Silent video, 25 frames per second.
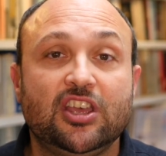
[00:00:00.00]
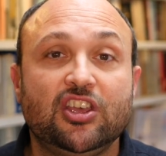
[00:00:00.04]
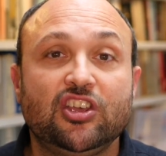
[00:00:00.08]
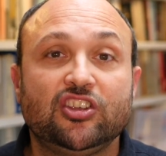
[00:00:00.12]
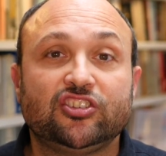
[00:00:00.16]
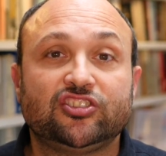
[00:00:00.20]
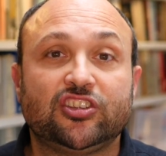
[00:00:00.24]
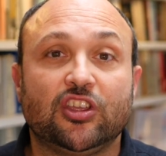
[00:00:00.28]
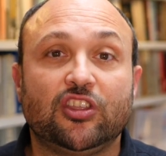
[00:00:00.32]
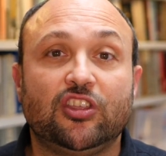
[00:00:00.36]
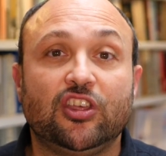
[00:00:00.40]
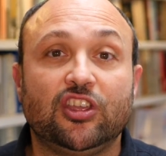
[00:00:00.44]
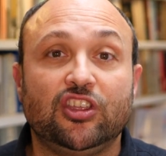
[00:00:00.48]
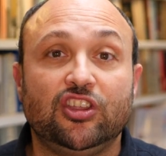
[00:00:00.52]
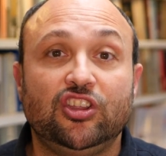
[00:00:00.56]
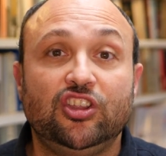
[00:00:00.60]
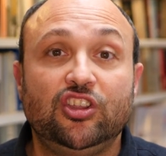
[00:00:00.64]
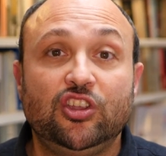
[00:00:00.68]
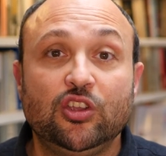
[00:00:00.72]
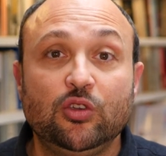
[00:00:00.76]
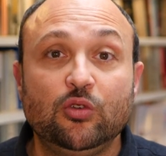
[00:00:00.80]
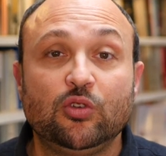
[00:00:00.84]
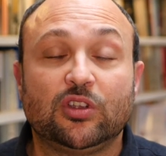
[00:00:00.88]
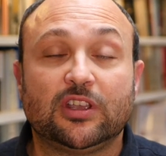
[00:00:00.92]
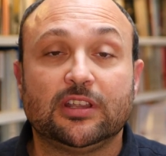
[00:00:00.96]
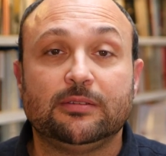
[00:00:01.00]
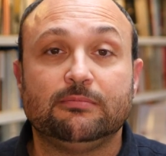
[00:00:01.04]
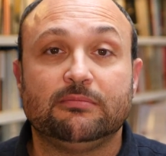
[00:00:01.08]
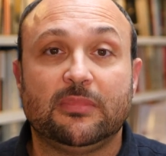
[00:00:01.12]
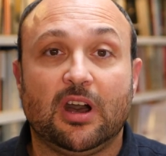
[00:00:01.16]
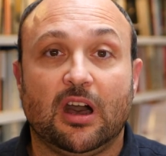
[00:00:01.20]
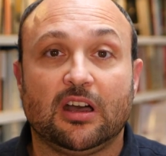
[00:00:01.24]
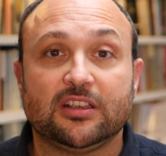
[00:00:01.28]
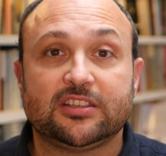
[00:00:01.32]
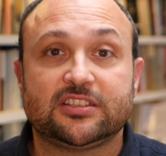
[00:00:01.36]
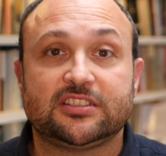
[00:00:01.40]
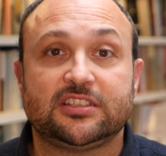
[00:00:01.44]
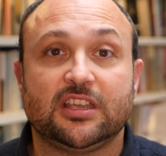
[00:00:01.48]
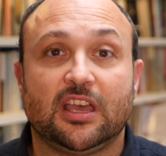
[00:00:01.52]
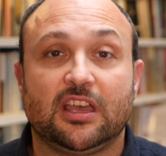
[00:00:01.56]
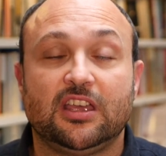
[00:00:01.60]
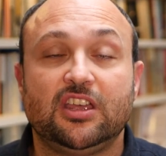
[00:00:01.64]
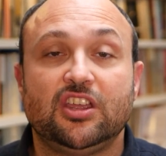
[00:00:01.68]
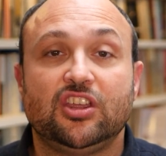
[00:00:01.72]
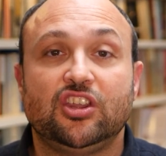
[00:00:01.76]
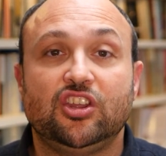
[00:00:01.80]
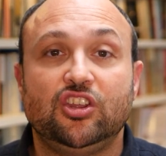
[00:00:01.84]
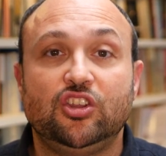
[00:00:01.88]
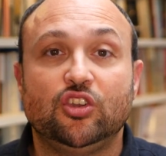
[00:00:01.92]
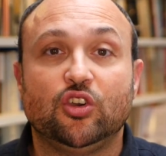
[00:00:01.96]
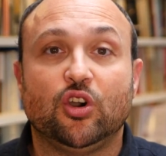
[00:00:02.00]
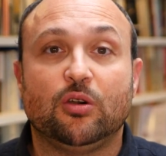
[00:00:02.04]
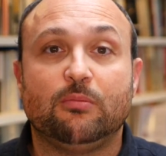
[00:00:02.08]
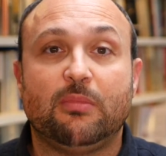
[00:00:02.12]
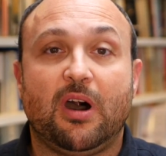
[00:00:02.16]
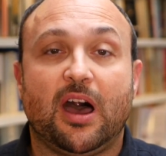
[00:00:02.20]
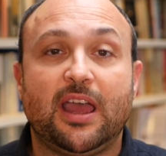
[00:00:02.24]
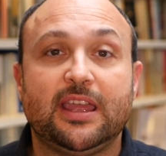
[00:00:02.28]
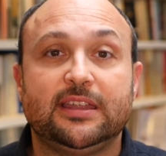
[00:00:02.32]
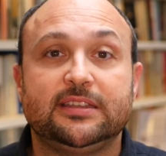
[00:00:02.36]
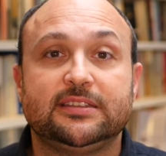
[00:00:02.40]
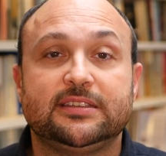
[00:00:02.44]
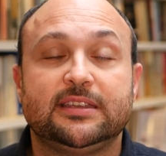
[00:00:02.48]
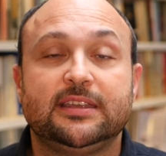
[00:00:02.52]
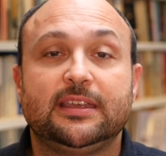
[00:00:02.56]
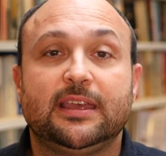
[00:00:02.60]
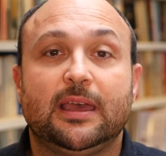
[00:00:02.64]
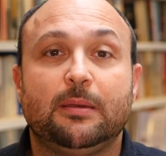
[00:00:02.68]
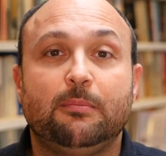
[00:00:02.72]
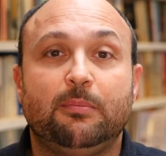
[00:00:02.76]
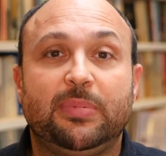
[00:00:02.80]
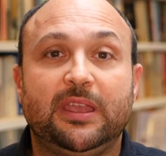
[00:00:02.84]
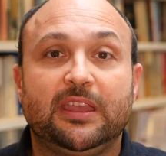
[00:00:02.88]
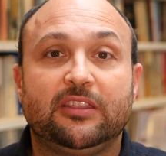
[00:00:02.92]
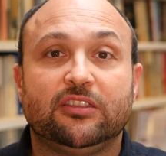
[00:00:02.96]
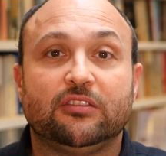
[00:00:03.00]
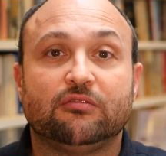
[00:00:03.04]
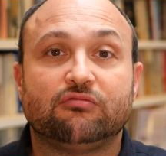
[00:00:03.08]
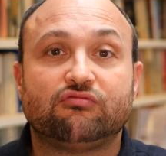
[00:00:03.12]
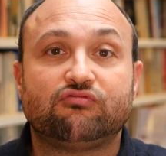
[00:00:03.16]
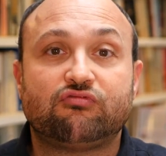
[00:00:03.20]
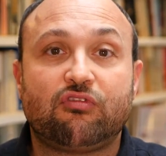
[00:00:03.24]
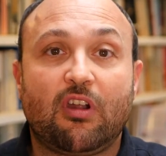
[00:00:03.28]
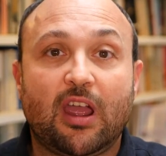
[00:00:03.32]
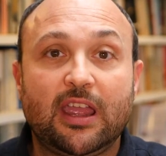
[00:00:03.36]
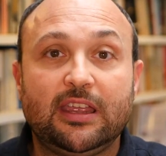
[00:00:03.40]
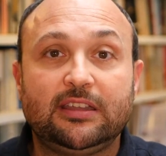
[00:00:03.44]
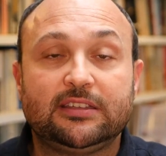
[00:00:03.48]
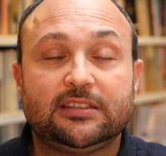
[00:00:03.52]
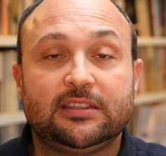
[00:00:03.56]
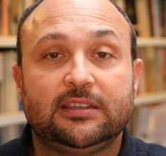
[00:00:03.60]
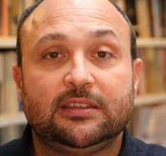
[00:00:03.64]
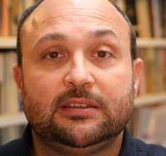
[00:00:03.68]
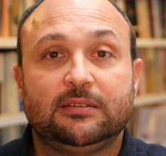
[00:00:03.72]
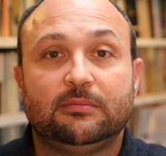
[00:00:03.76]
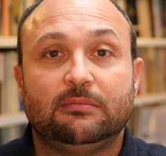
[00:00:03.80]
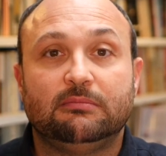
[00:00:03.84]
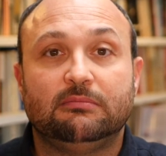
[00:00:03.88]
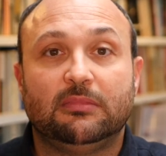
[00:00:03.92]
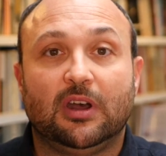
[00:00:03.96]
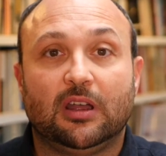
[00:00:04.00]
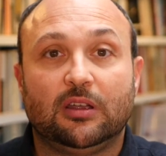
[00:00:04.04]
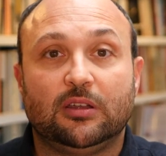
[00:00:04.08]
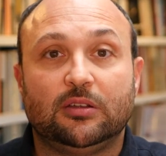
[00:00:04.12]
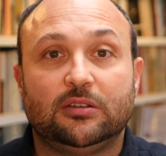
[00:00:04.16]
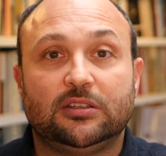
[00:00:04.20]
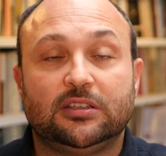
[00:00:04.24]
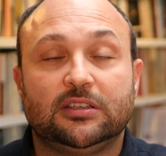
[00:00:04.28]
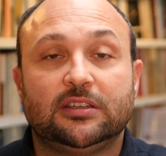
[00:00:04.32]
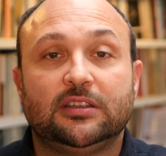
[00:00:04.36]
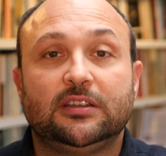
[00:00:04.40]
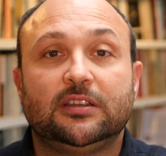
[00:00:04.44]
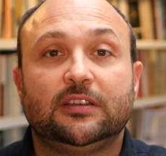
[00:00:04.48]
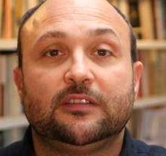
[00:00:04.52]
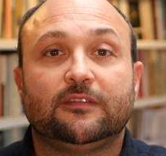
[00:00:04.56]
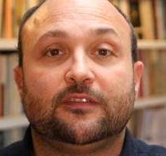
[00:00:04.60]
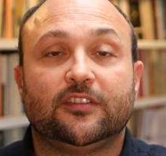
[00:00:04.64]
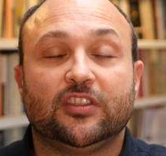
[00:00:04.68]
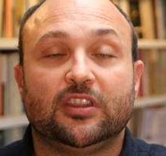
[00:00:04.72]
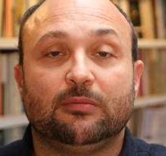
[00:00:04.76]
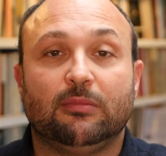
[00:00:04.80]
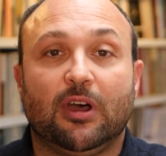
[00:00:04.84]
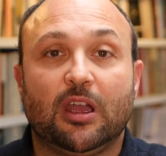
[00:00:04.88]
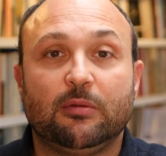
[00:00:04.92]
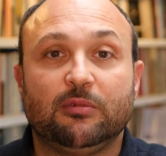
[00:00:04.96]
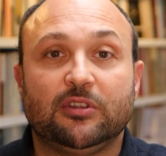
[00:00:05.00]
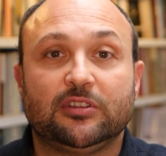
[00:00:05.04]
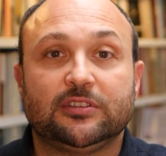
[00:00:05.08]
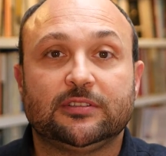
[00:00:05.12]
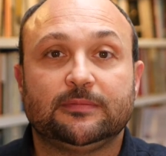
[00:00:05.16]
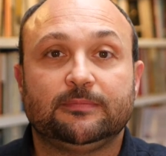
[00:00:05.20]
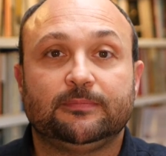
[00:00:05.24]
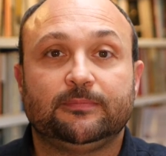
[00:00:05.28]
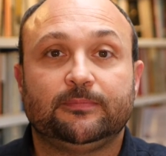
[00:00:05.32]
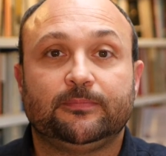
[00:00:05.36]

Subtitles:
so that you can master your mind and be in the right mode for the moment.